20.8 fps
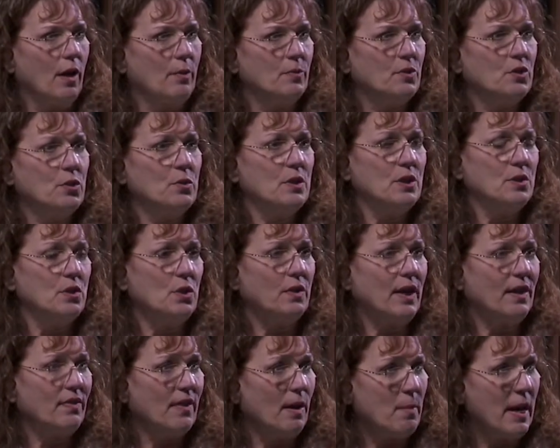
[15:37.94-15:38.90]
students who
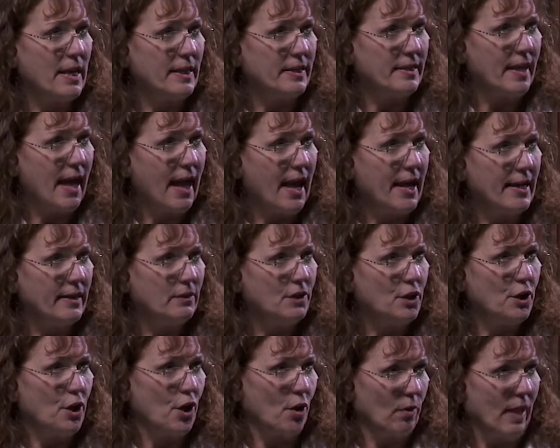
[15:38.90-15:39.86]
think they made an A,
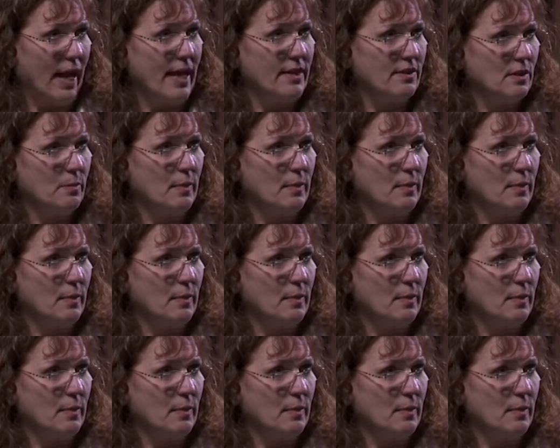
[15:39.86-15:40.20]
last